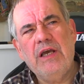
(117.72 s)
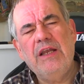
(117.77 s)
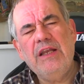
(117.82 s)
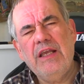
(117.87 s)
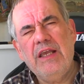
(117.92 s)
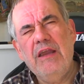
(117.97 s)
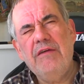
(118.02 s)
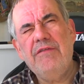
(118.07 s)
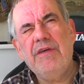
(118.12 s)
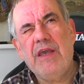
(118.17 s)
I had to
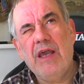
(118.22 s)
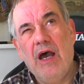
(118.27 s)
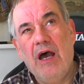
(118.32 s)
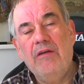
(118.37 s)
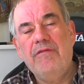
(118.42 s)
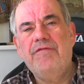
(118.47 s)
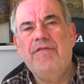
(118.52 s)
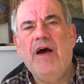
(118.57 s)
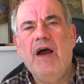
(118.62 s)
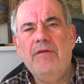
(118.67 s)
give the guy
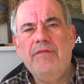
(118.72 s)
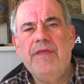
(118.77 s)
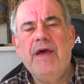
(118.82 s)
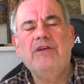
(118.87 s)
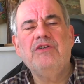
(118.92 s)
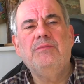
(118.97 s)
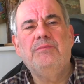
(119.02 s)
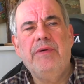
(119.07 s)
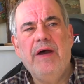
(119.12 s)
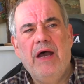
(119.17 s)
five
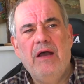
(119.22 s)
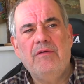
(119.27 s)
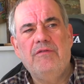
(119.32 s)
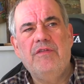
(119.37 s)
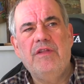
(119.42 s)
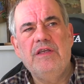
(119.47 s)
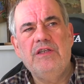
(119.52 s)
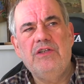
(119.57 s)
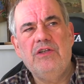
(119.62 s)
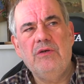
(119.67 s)
thousand pounds
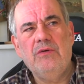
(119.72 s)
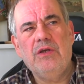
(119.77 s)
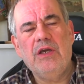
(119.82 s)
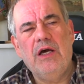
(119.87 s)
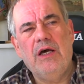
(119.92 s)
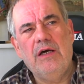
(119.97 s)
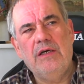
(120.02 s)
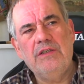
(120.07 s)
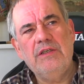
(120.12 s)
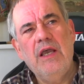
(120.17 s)
for these two
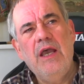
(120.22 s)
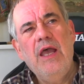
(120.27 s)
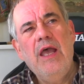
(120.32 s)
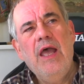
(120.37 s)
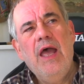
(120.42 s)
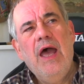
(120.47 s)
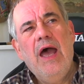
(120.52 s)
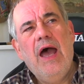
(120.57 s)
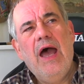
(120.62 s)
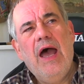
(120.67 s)
cars,
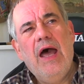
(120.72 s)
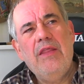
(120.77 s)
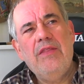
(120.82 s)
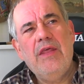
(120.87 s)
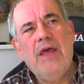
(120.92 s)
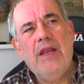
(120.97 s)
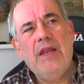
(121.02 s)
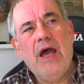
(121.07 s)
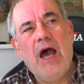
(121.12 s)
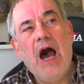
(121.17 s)
and
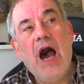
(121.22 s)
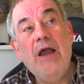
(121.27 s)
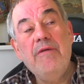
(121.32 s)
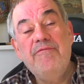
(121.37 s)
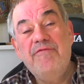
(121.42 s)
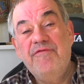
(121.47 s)
then I